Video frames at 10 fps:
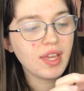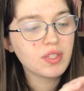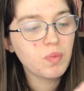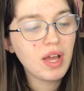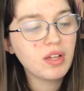as
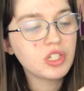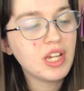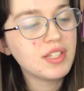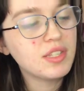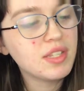well. She
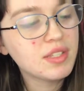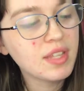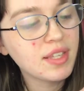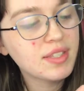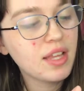has this
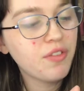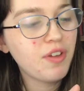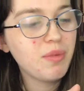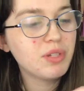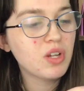like
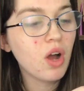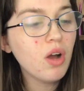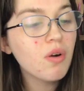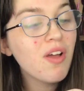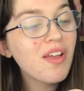cellophane material.
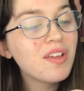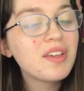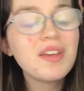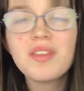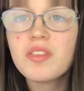Oh,
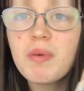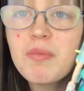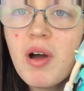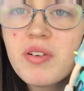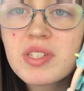the big
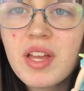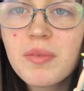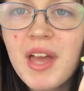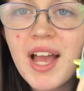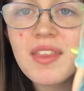bow is on the
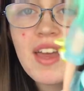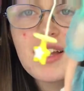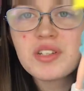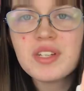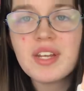back. They
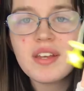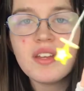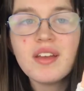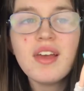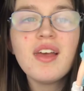actually did it.
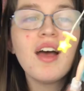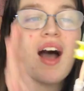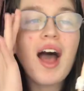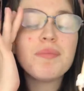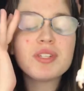
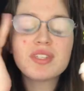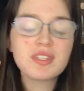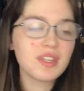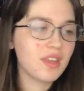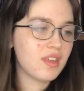I'm
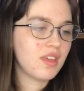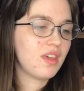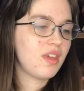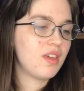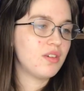just
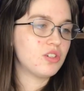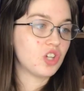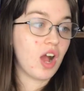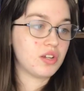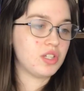
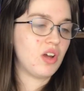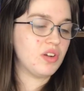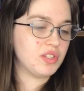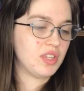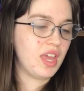shocked,
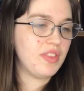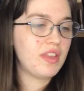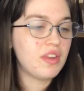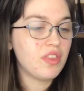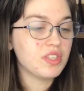honestly. And
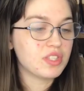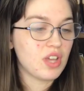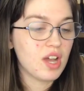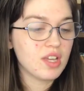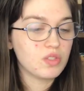then the
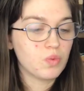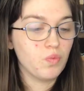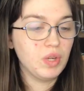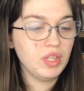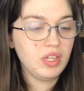sock is
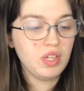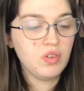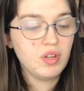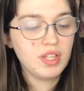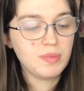really
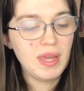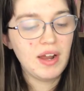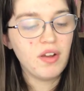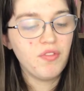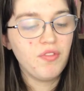cute. It's made out
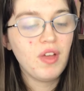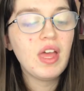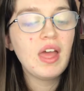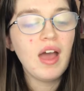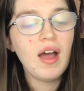of
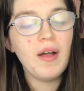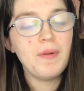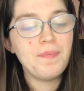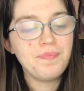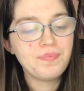
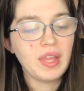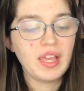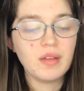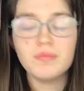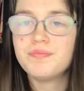um, like
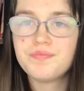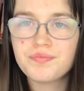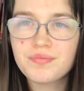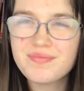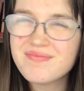a,
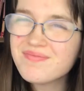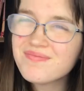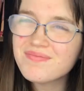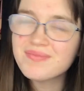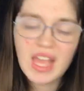
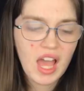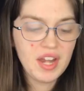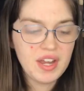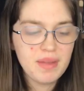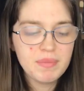a
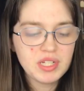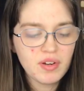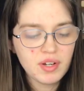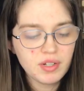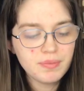knit
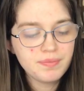material.